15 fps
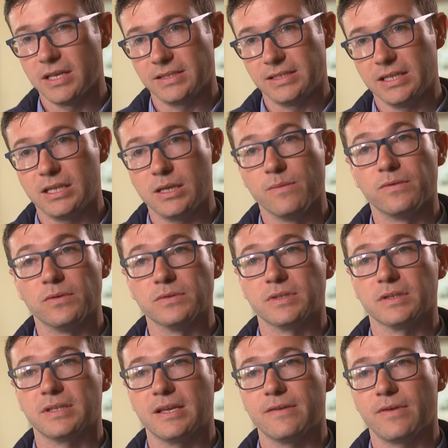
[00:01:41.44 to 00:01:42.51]
you see the influence
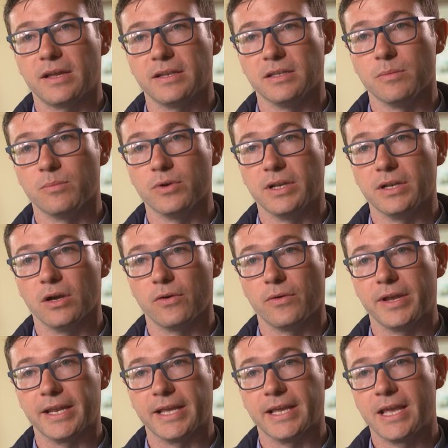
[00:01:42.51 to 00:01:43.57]
that they've had in the breed
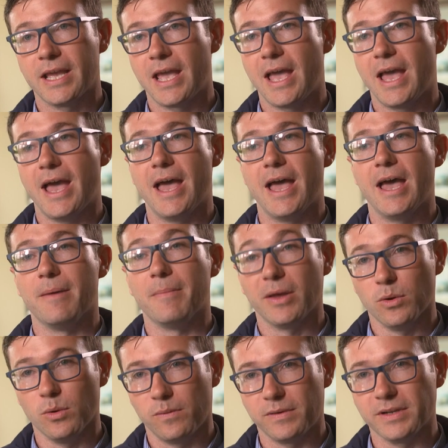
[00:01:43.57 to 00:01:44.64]
already. Um,
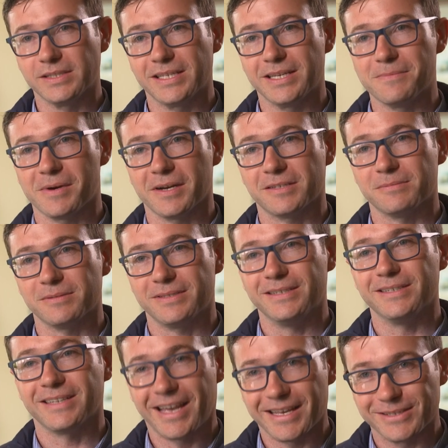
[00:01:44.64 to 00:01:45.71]
and hopefully St. Mark's
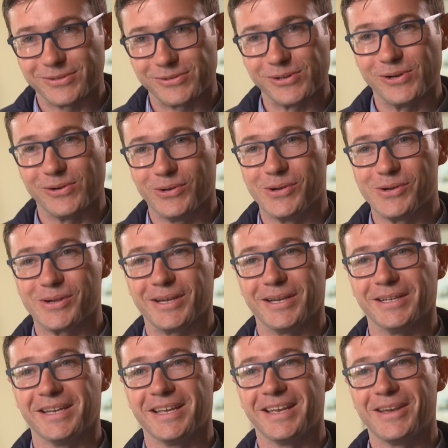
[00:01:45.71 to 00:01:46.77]
Basilica as a three year old hmm.
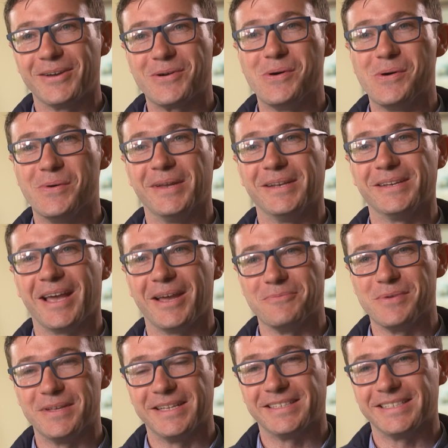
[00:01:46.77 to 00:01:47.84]
can go and,
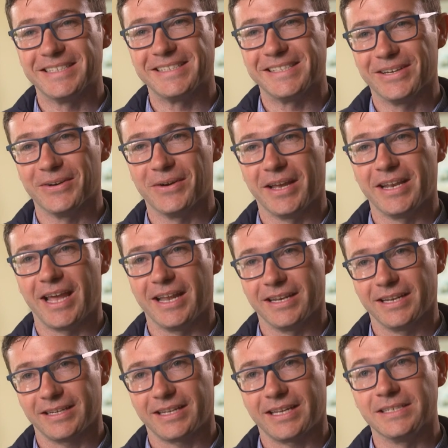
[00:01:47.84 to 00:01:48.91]
and win it this year and,
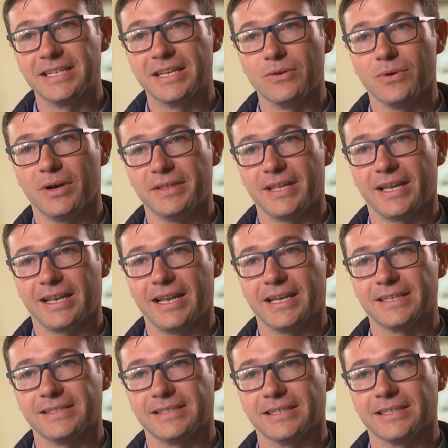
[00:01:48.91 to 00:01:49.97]
and continue on that
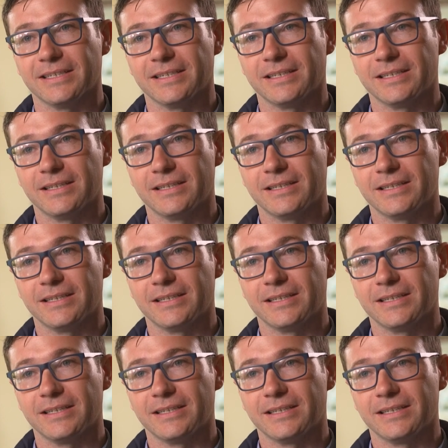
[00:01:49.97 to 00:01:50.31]
legacy